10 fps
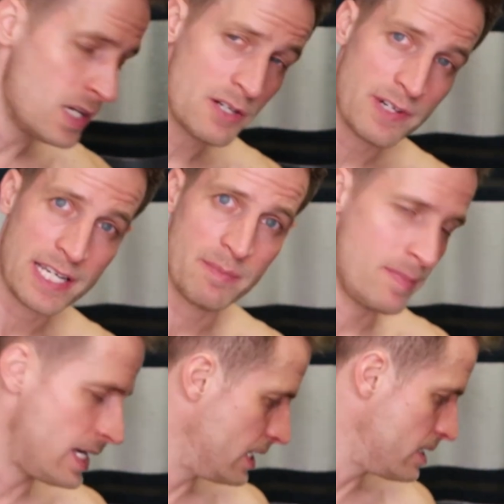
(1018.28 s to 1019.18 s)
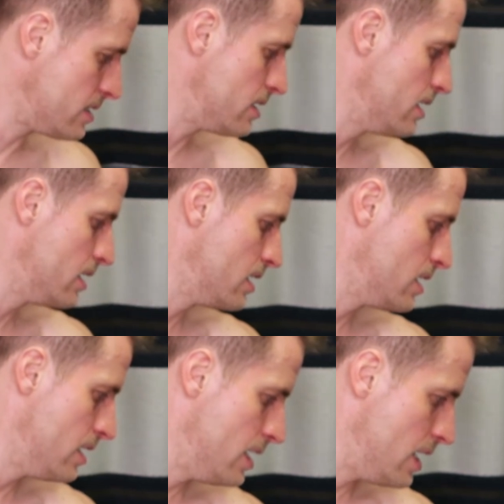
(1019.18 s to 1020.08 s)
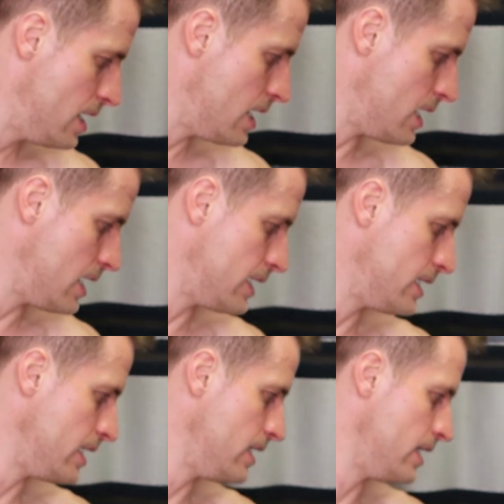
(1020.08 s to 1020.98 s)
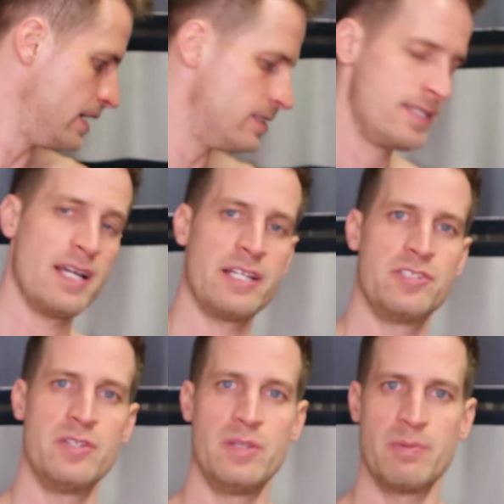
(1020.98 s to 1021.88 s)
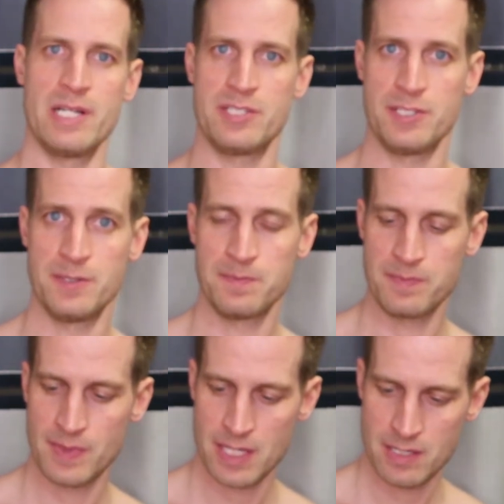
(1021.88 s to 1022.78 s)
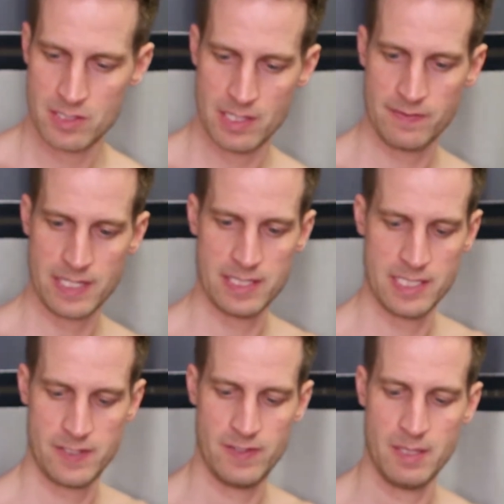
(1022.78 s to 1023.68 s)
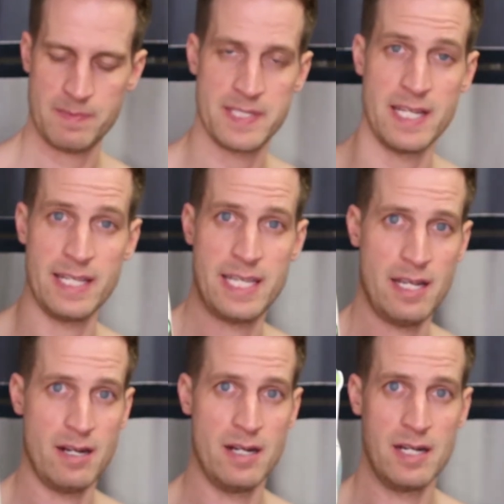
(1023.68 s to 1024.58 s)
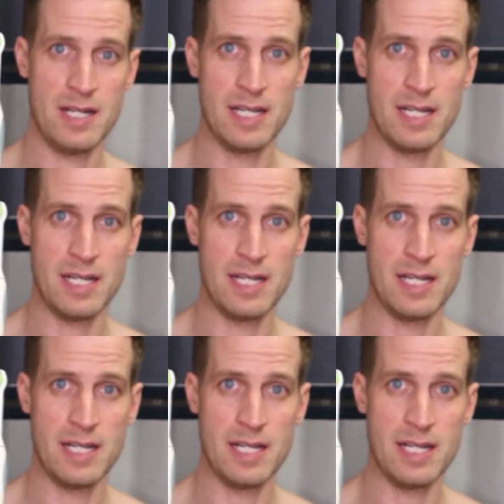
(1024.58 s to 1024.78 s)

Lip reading: want to recommend getting a sonic toothbrush. So I've got this Philips Sonicare.